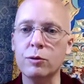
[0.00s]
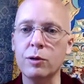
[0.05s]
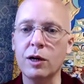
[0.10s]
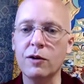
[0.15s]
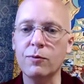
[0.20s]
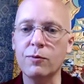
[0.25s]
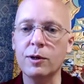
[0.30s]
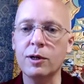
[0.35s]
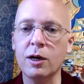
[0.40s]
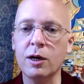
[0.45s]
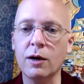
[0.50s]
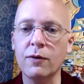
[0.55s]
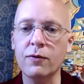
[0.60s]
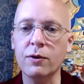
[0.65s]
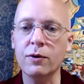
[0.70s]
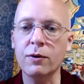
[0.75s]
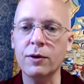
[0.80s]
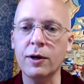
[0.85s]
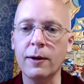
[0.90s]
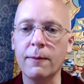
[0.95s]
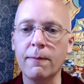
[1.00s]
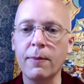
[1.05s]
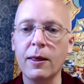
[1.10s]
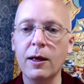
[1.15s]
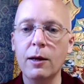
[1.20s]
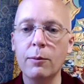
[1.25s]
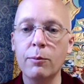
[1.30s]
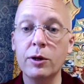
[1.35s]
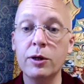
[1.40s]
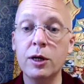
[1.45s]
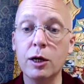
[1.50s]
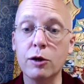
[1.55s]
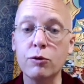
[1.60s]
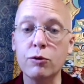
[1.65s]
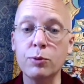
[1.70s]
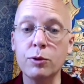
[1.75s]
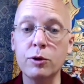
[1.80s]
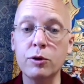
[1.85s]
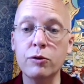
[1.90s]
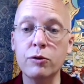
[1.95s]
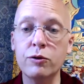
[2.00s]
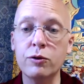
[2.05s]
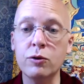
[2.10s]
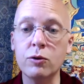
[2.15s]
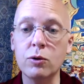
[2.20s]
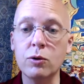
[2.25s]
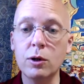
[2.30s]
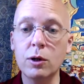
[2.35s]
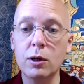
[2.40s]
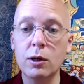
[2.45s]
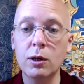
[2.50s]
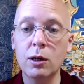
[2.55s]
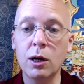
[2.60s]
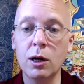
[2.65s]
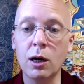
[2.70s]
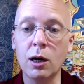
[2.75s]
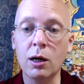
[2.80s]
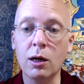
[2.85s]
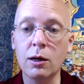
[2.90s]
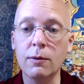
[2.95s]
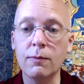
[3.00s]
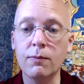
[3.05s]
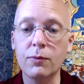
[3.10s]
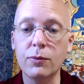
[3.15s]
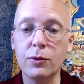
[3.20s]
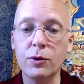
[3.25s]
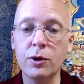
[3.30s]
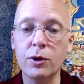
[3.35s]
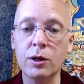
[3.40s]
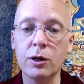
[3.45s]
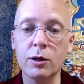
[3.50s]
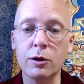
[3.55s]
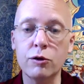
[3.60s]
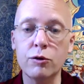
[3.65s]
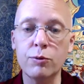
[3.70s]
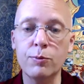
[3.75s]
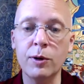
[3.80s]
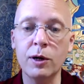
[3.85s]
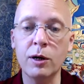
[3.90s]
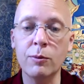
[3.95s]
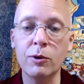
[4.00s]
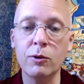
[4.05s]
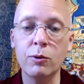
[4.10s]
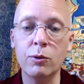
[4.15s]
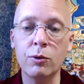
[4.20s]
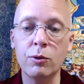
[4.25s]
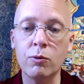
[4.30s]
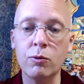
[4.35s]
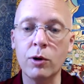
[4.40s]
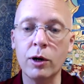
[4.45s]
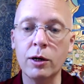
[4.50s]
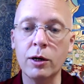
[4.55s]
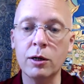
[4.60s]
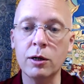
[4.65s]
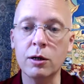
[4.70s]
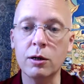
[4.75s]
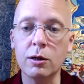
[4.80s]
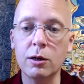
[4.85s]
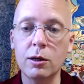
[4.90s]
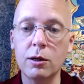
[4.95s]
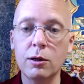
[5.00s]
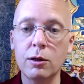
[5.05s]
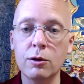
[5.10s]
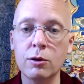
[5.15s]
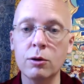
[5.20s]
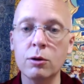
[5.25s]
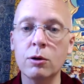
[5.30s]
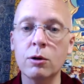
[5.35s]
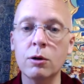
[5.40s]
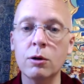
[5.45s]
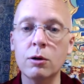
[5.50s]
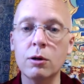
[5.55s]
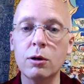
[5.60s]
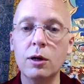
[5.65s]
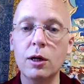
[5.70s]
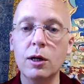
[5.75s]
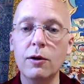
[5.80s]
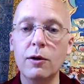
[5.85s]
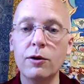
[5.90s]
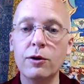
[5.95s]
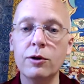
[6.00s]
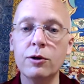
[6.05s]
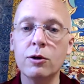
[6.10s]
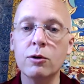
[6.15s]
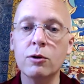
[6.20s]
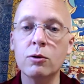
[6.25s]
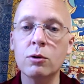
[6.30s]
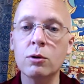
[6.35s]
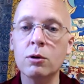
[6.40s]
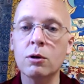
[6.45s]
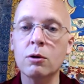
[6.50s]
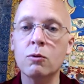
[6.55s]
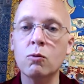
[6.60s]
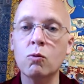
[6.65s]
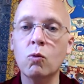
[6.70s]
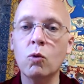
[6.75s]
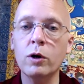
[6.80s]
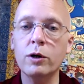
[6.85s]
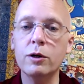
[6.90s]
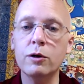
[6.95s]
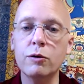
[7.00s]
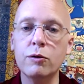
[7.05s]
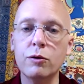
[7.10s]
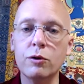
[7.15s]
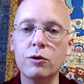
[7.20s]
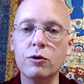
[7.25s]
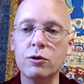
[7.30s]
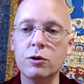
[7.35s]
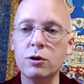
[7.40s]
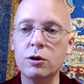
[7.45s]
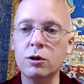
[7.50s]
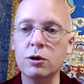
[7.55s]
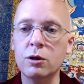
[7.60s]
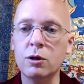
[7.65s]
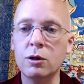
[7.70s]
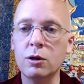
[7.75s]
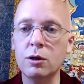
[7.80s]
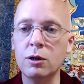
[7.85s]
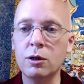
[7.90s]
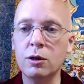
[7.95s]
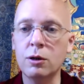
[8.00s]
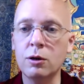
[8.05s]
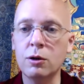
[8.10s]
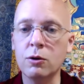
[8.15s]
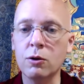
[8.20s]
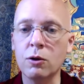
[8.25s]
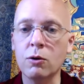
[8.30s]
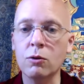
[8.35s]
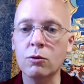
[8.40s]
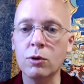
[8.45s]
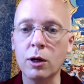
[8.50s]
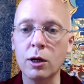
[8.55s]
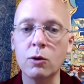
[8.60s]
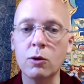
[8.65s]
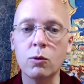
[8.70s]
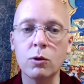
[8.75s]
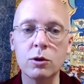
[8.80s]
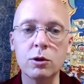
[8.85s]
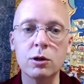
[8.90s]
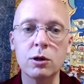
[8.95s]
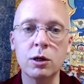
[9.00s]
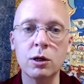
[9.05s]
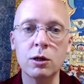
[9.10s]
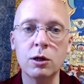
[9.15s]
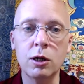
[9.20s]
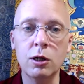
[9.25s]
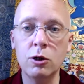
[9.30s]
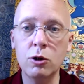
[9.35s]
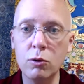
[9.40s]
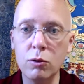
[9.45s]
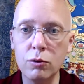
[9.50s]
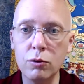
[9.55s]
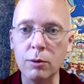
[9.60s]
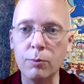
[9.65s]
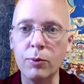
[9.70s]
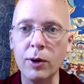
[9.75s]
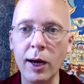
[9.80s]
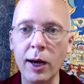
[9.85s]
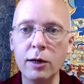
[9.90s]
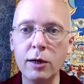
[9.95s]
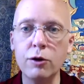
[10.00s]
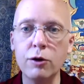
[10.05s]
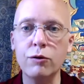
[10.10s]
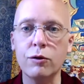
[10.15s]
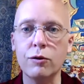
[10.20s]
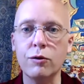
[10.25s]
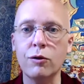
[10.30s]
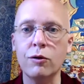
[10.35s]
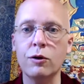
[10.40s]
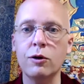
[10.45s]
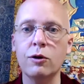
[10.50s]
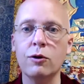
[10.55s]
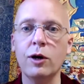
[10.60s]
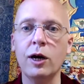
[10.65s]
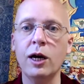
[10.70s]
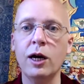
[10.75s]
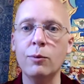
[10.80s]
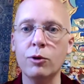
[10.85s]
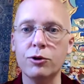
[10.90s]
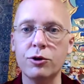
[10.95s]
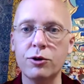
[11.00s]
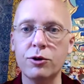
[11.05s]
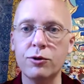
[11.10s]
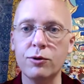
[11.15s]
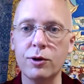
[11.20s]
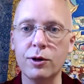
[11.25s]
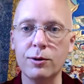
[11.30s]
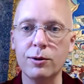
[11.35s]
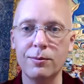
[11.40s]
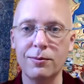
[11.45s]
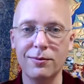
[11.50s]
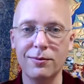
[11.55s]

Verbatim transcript: we have to be careful of that but yes please do um, uh, experiment with writing it learn you know learn what is the tradition in your own language and, and use it practice it so that you're able to do it